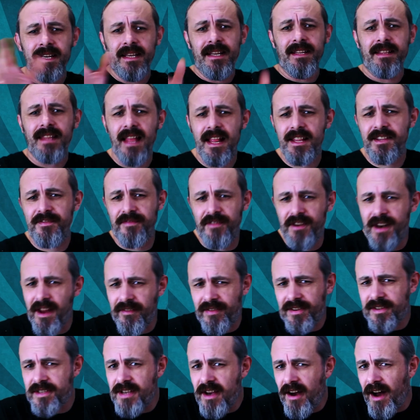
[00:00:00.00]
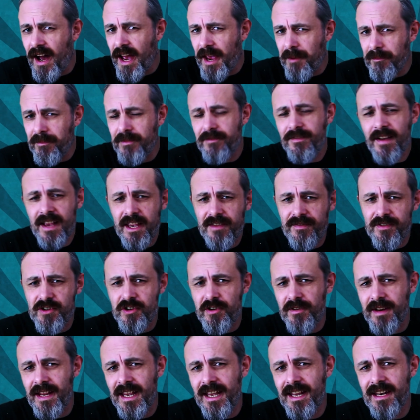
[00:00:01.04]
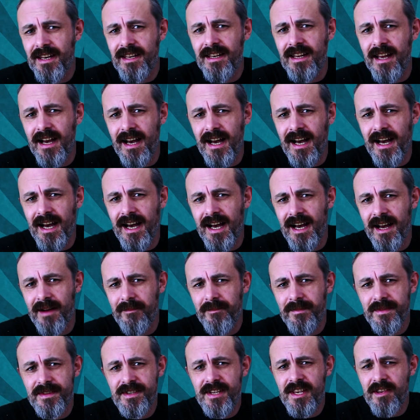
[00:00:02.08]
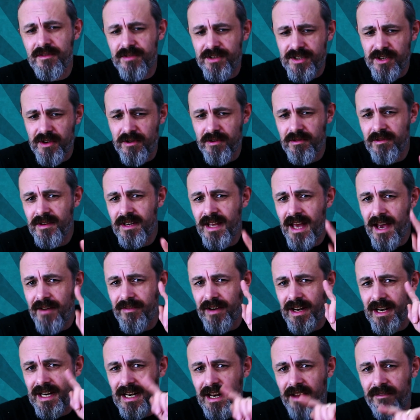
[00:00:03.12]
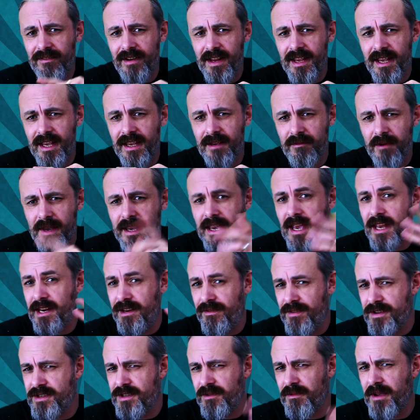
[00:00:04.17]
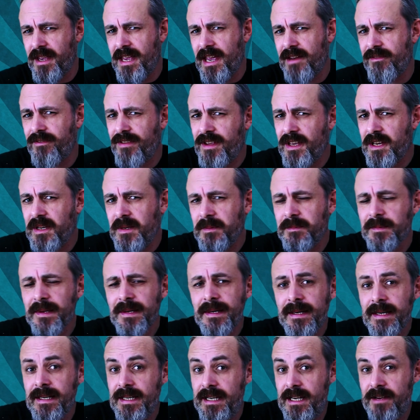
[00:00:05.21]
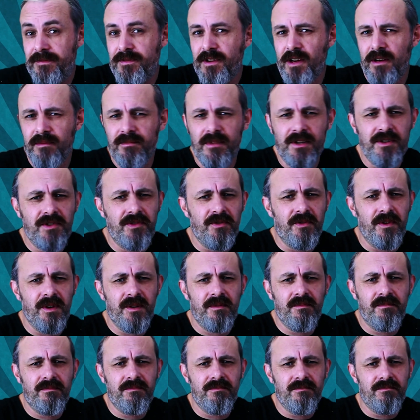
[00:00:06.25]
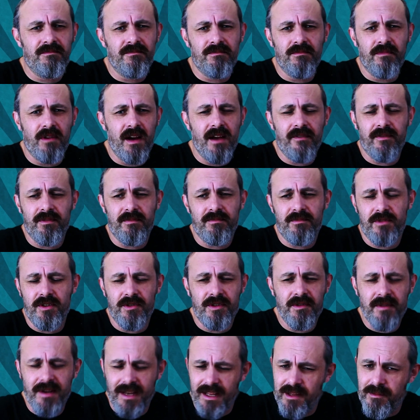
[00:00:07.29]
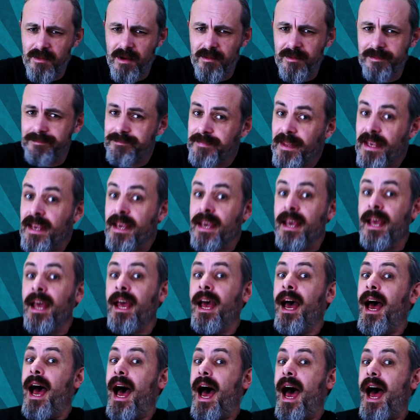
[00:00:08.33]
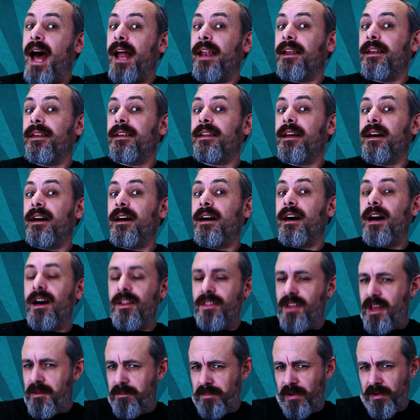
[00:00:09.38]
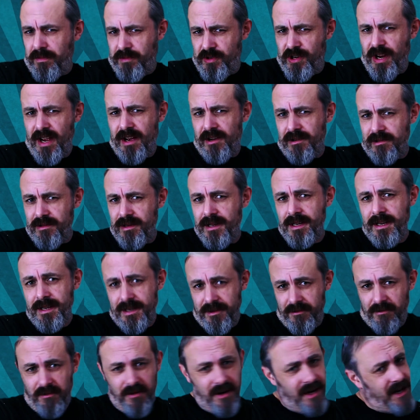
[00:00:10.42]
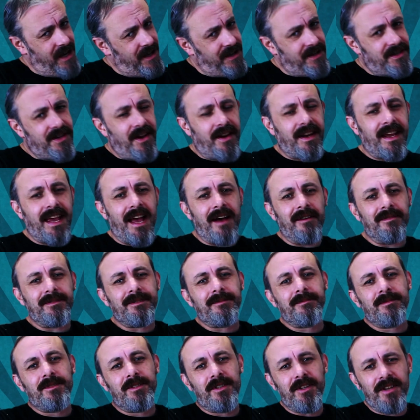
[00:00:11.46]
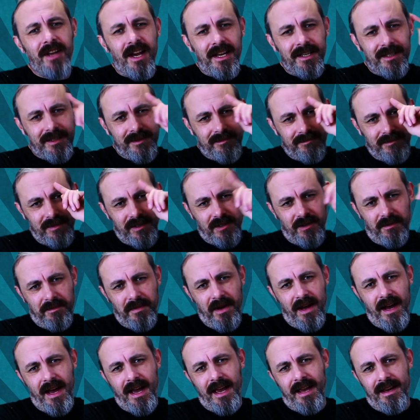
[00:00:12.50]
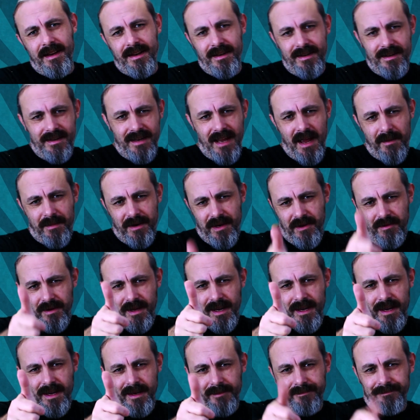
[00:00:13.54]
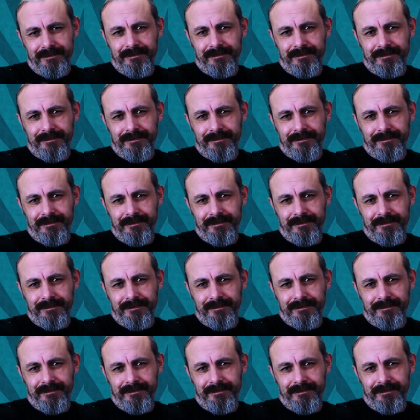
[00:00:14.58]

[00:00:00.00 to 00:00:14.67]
that's for another time. Thank you for tuning in. See you soon. Have a lovely weekend if it's the weekend for you. If not, enjoy whatever you're doing at the moment. And on that bombshell, we're signing out. Good night, goodbye, and Happy New Year.